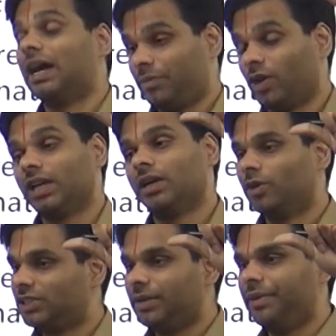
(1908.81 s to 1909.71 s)
I'm talking
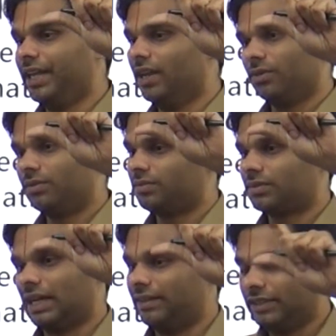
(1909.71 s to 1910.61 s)
about CBD now,
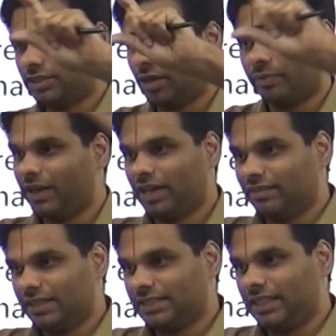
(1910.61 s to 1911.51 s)
Convention on
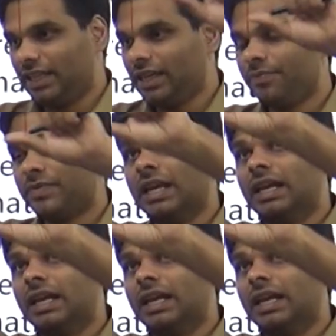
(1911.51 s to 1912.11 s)
Biodiversity.